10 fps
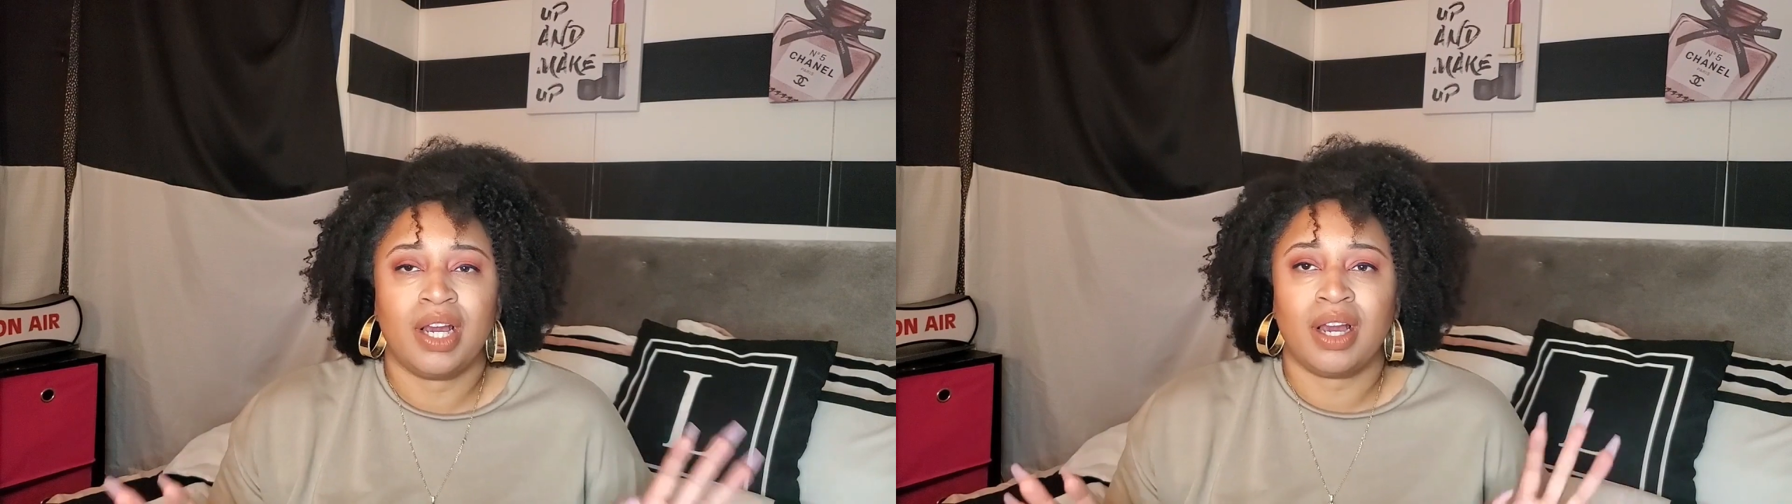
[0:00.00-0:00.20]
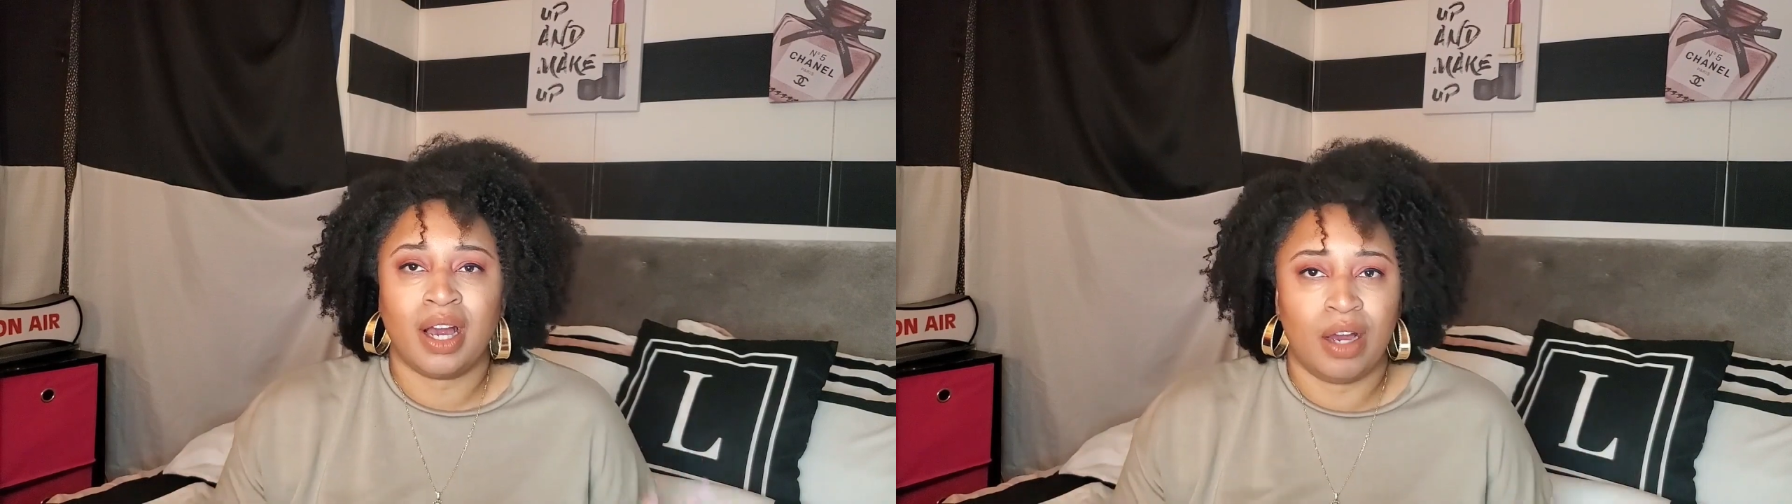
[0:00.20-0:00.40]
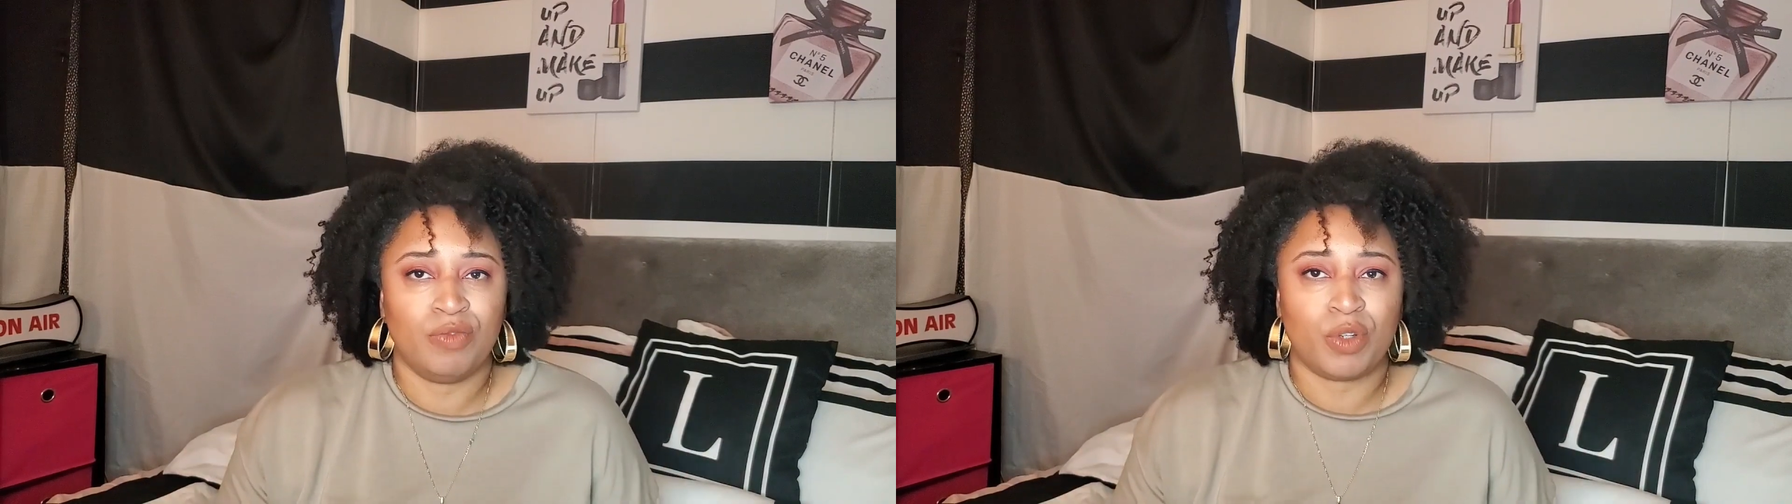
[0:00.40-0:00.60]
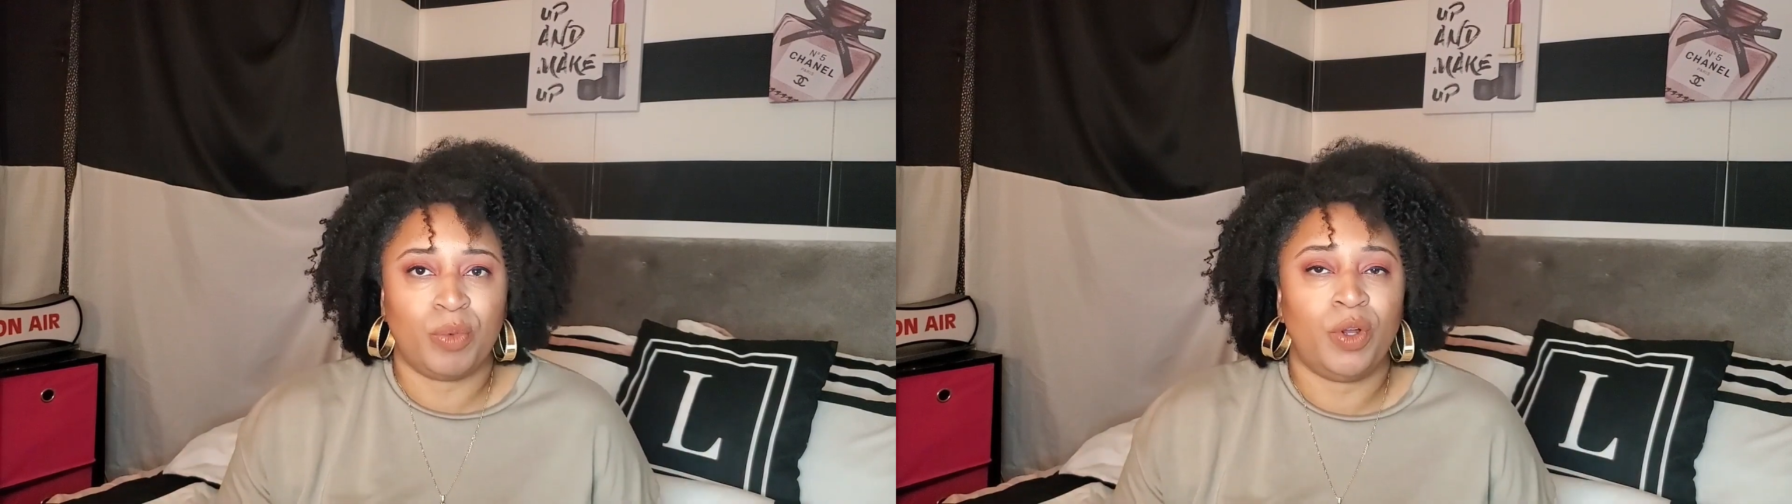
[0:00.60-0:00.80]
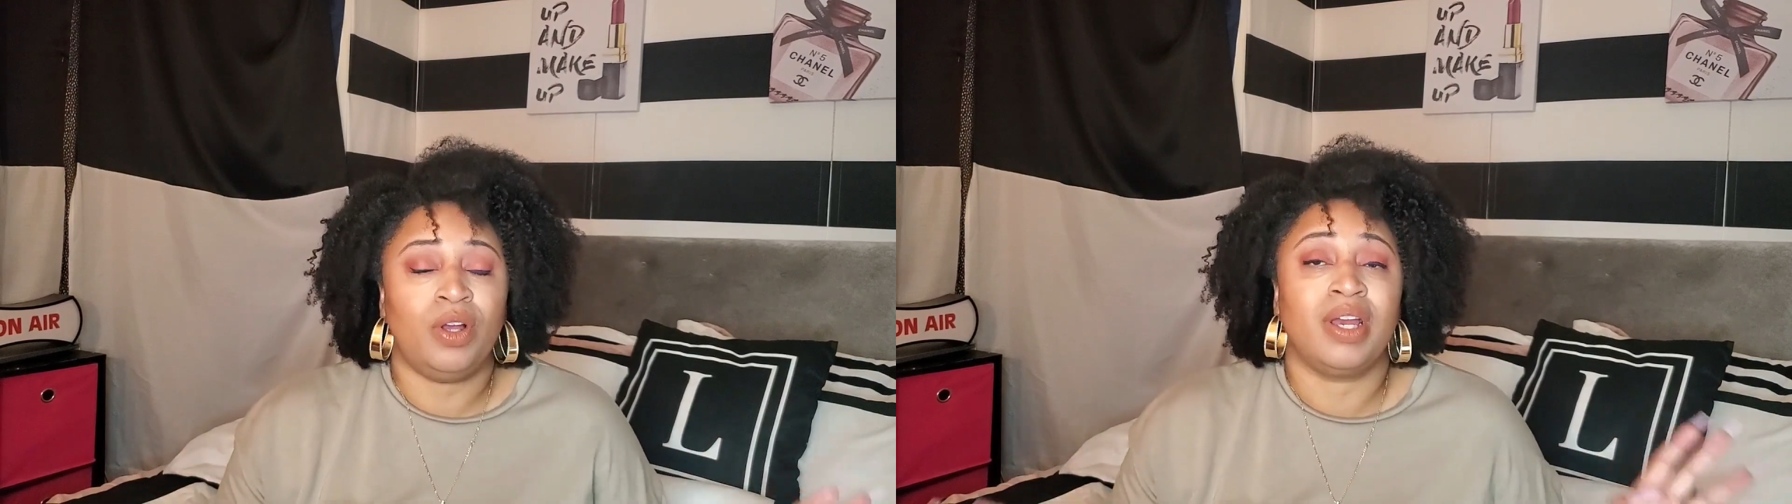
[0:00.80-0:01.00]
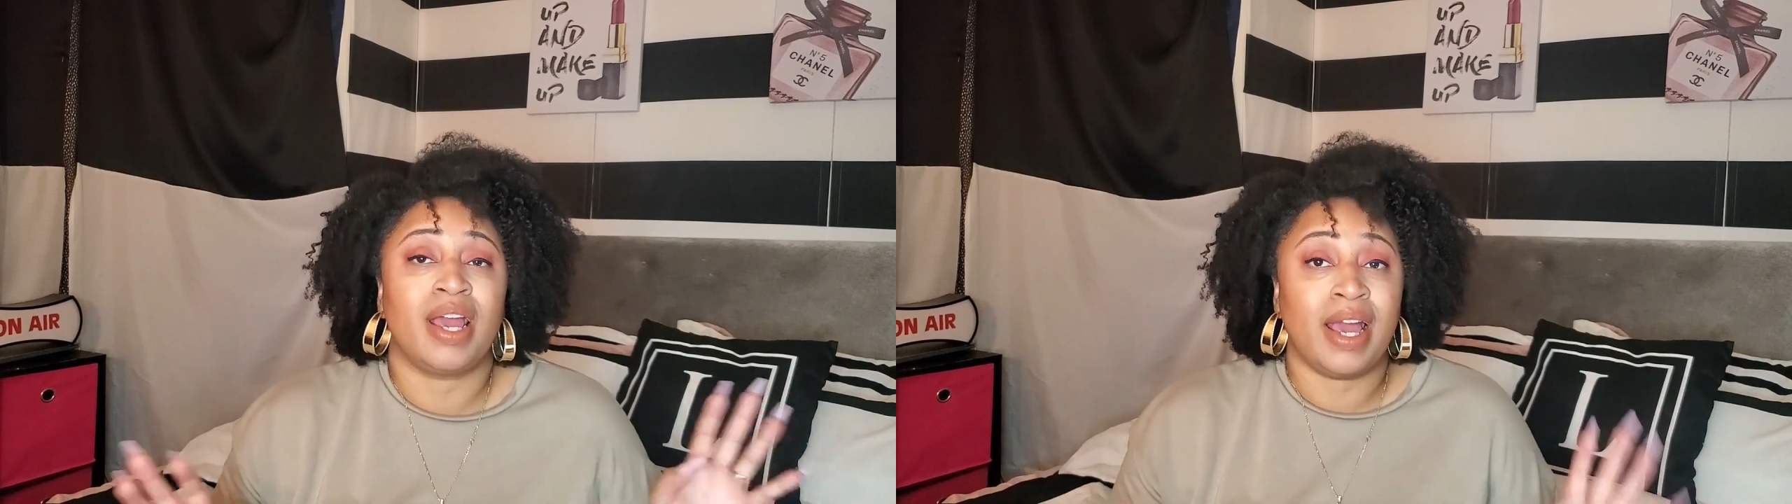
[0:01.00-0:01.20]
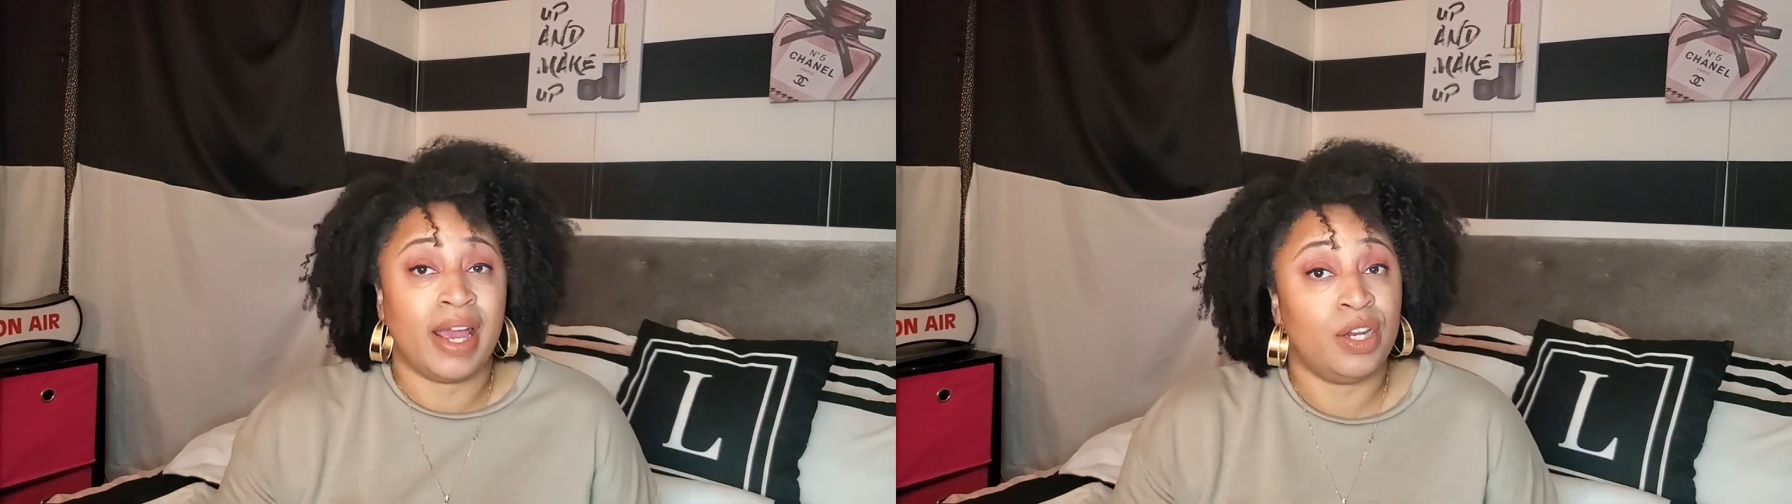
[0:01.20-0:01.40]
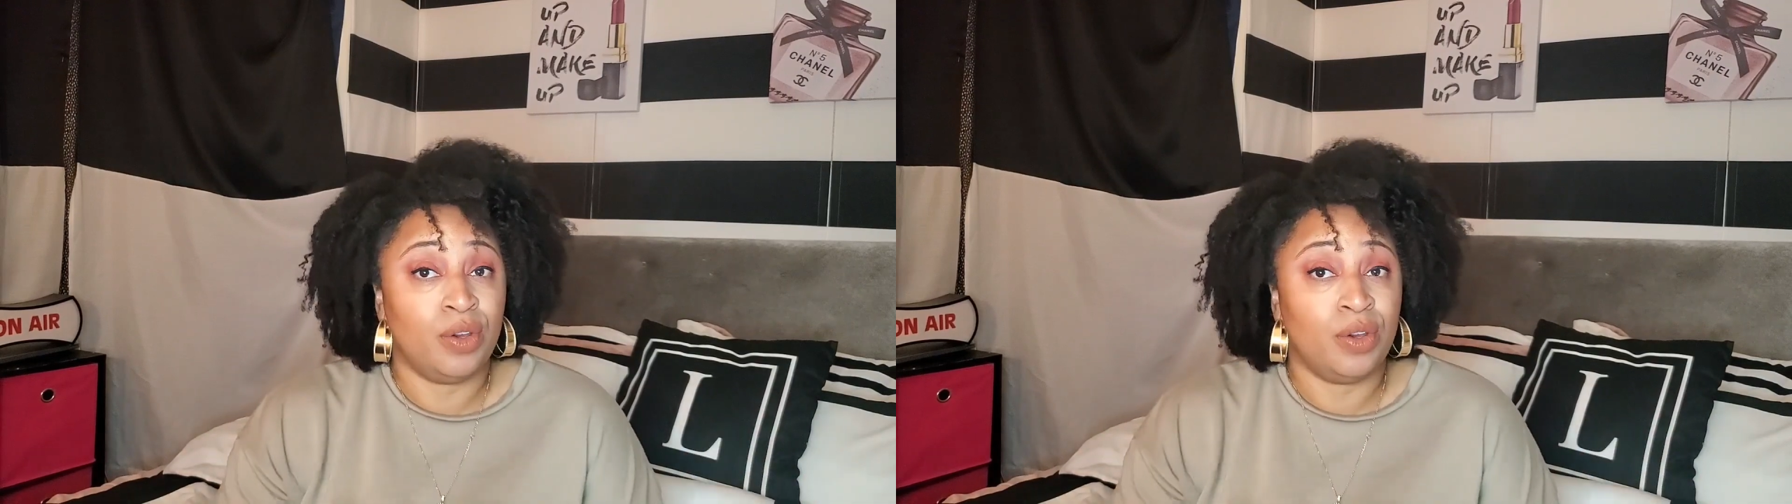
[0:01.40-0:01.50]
comfortable, and